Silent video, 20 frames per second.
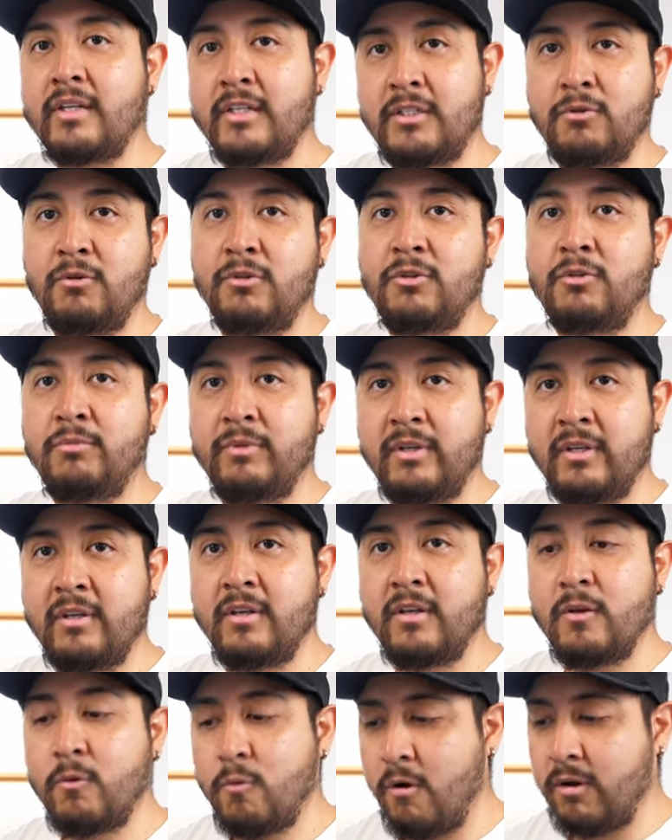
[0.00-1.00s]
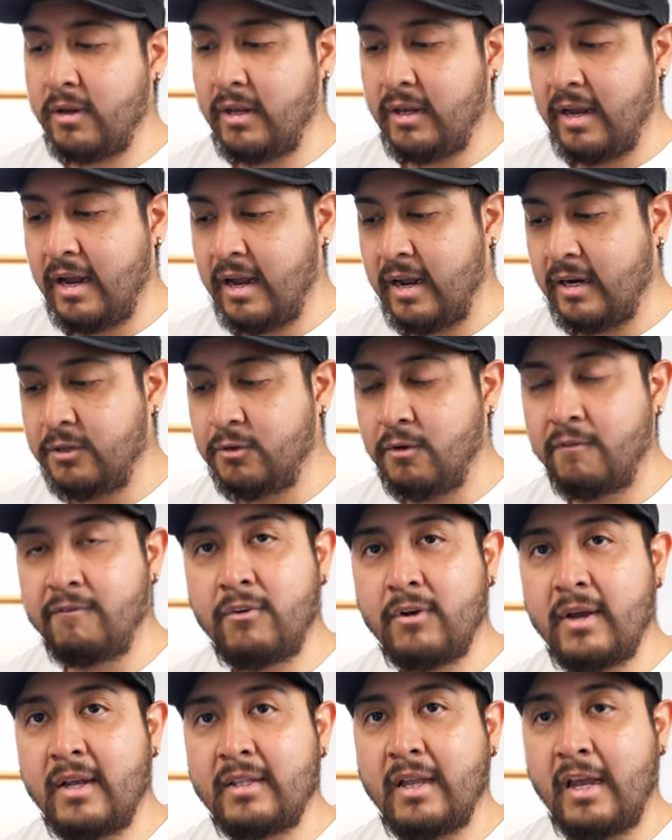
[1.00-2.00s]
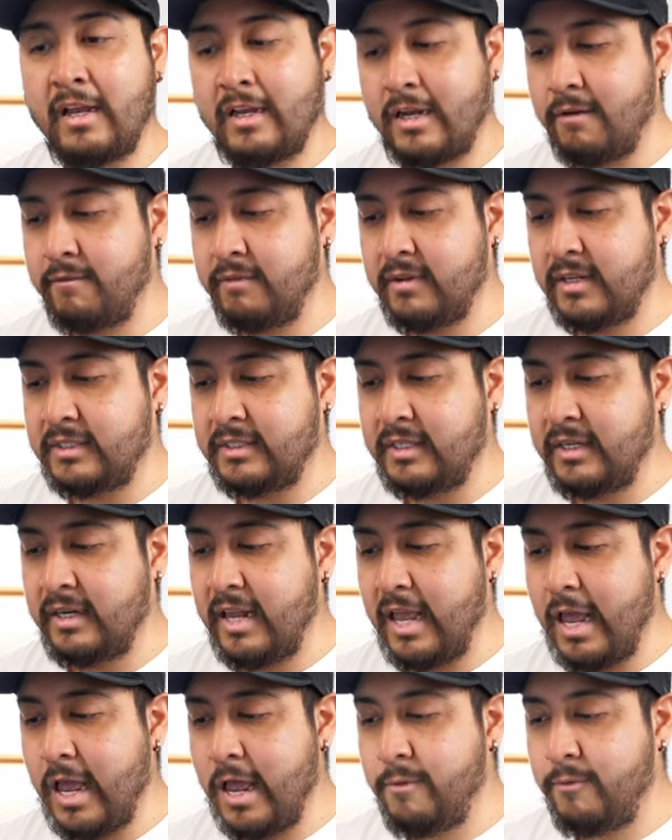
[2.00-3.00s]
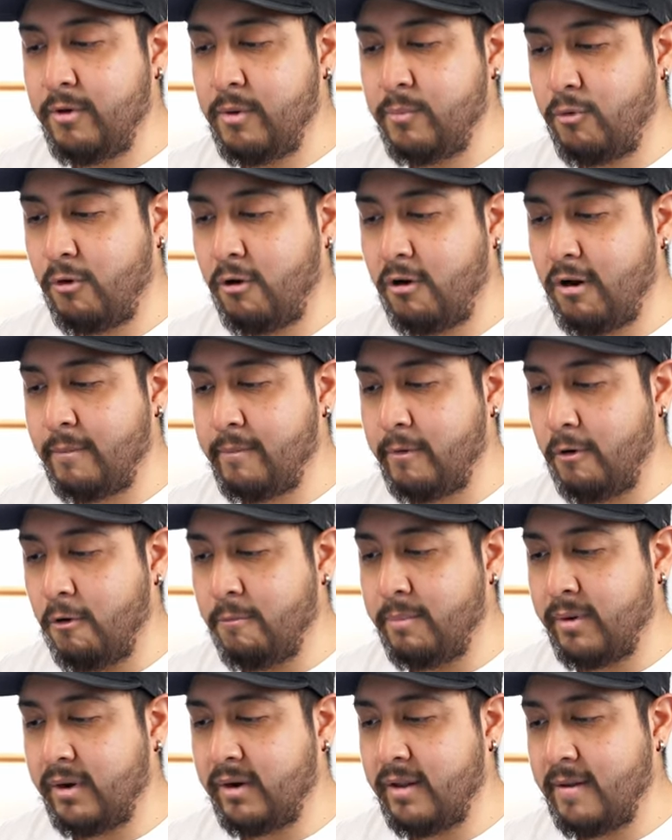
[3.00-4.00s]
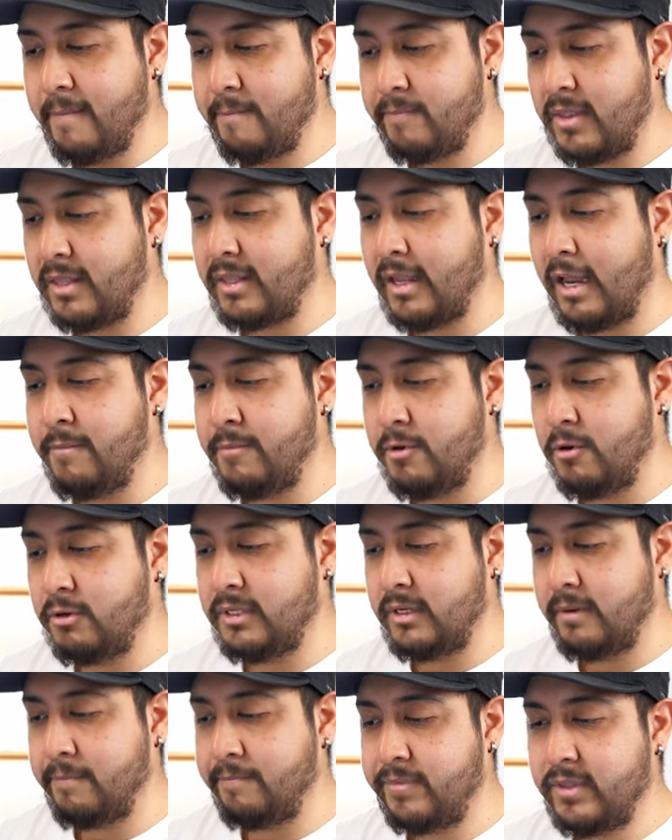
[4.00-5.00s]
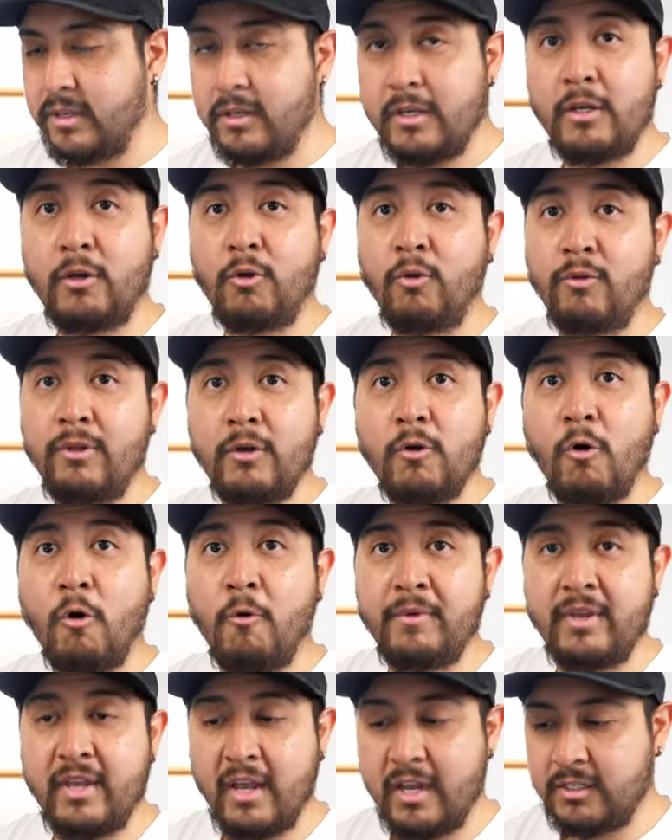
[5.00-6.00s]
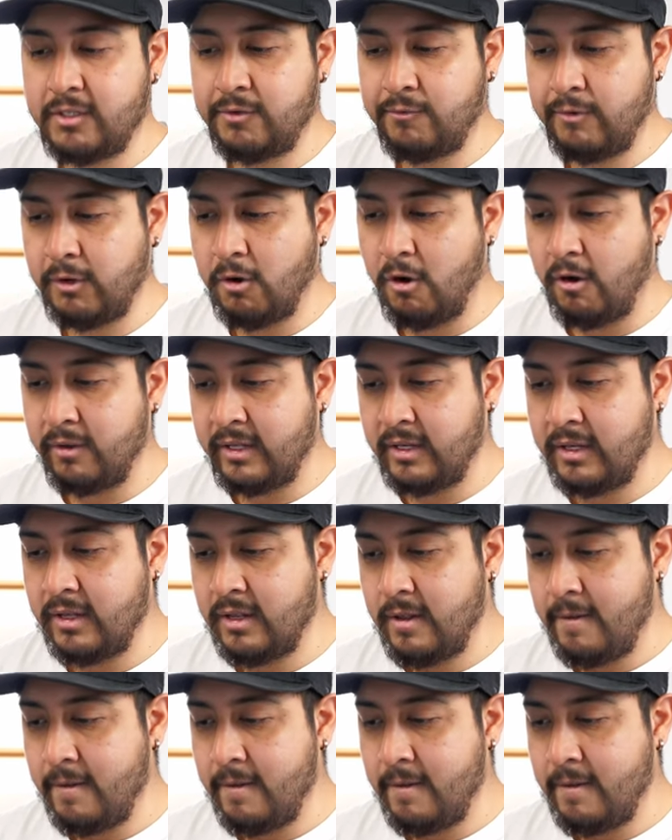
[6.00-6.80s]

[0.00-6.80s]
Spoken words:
is going to be working. And don't forget, I have still every program open that I'm using, including OBS recording.